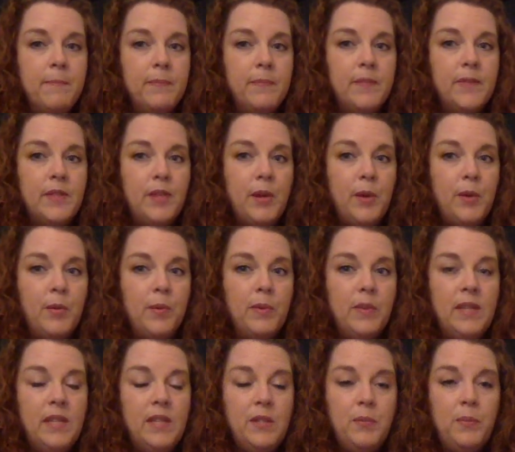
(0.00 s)
So
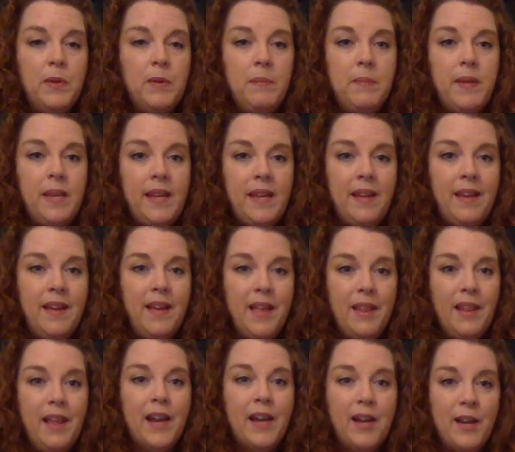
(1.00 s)
this would be
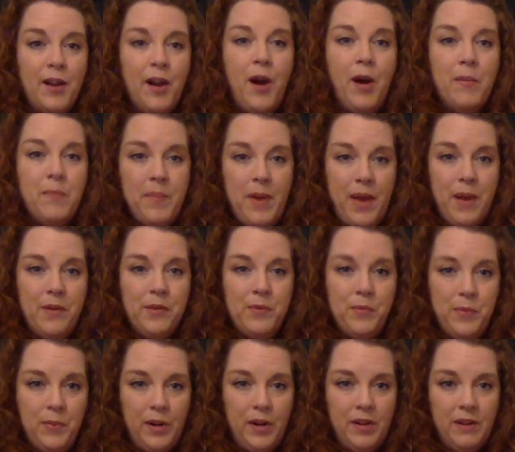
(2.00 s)
like a compound
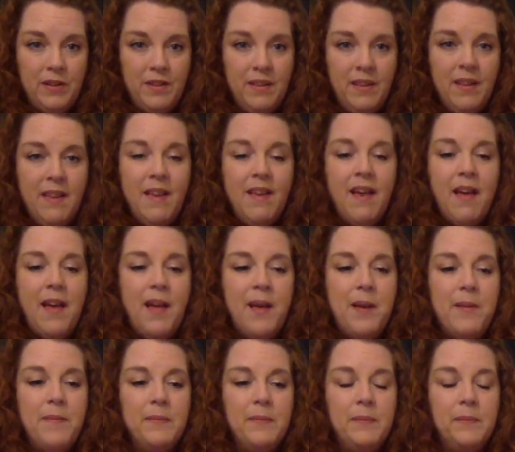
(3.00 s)
word.
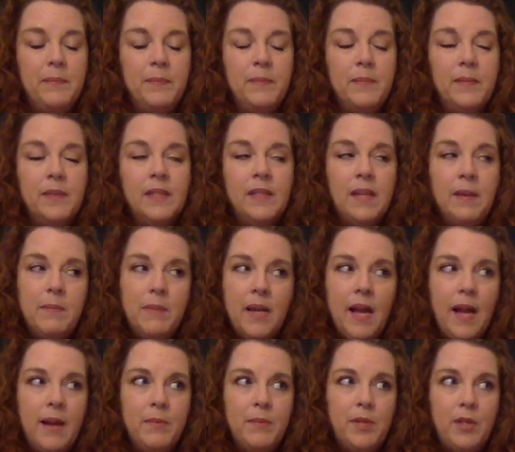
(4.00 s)

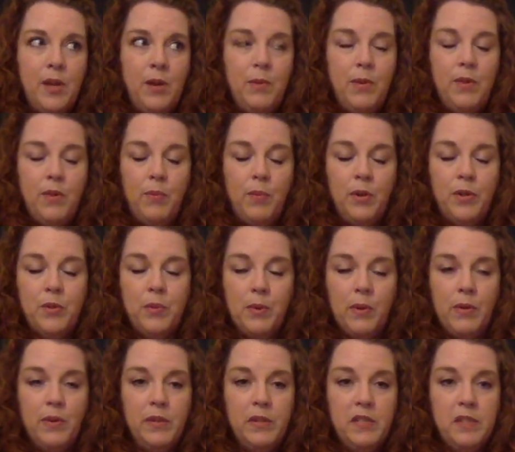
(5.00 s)
Sometimes, though, in the words we're
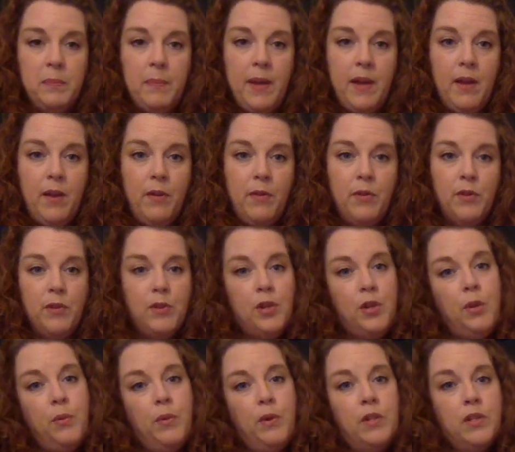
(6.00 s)
going to spell, those
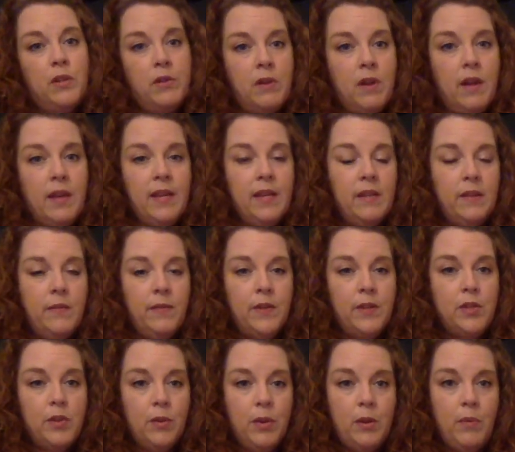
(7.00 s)
2 words are not
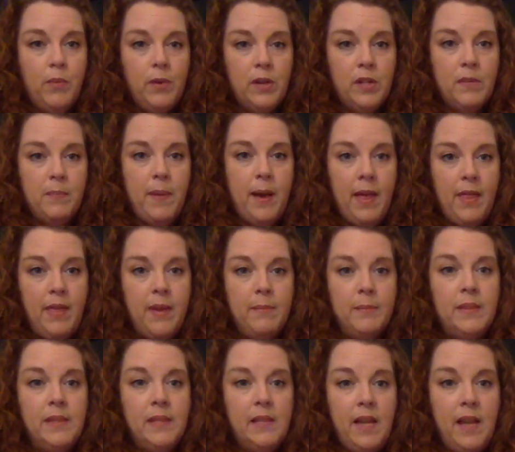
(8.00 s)
individually words by
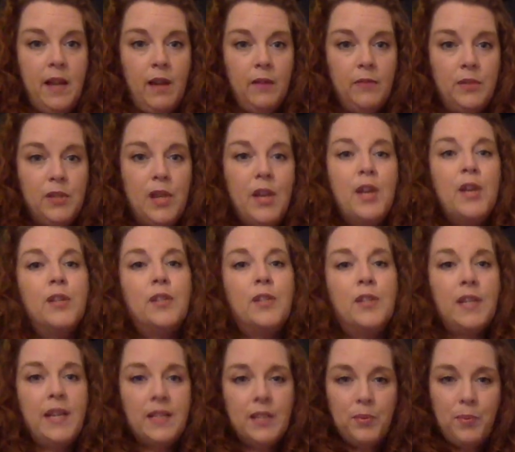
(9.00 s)
themselves. So
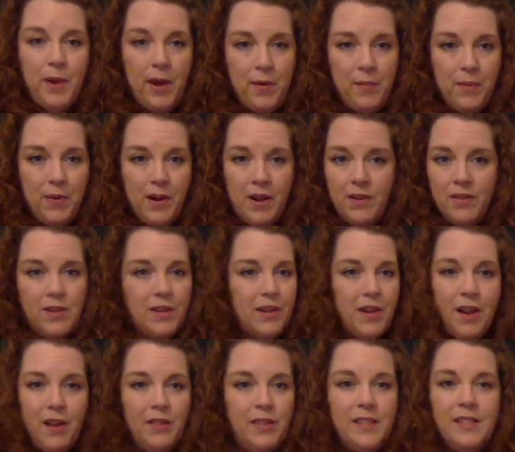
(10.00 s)
that's why we're not going to
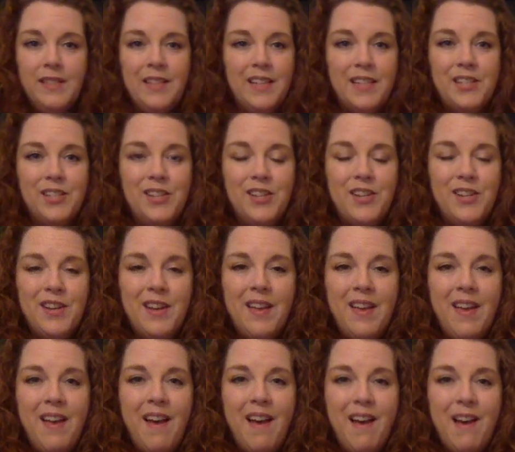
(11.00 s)
call this section
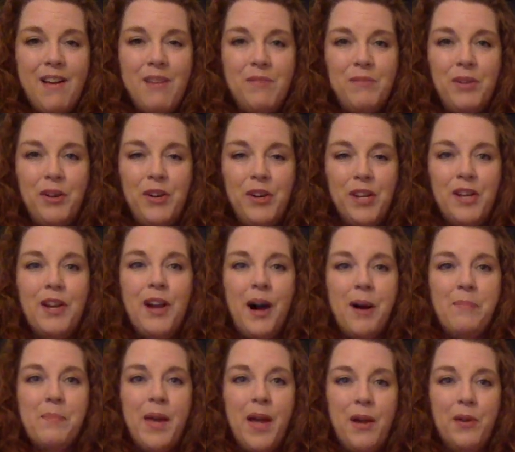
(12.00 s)
learning
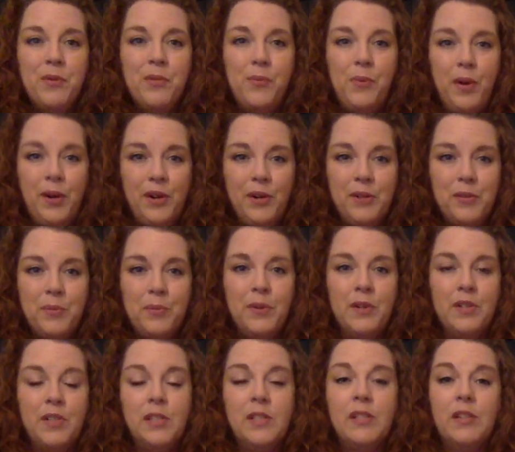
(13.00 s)
compound words.
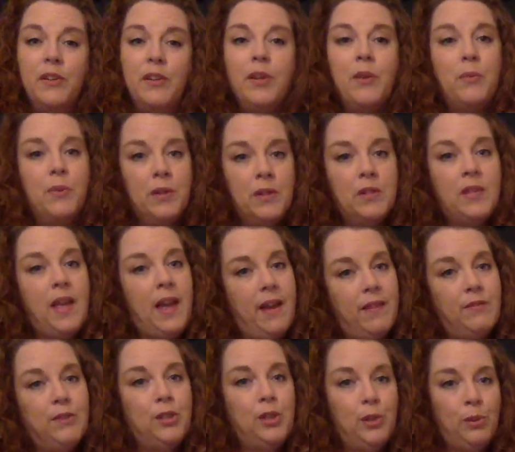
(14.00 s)
We're just learning words that
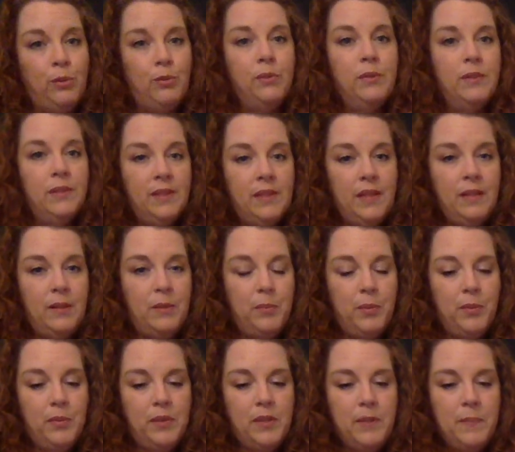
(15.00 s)
have 2
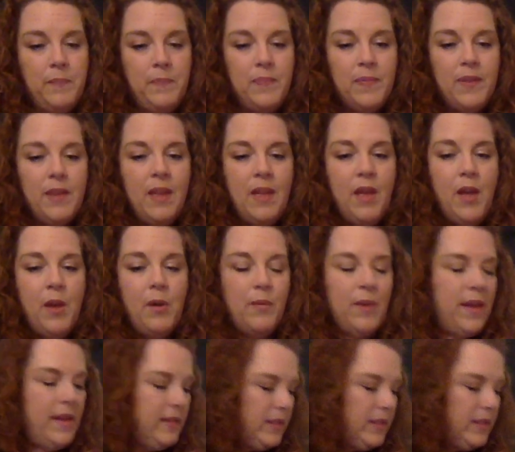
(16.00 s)
syllables. Okay,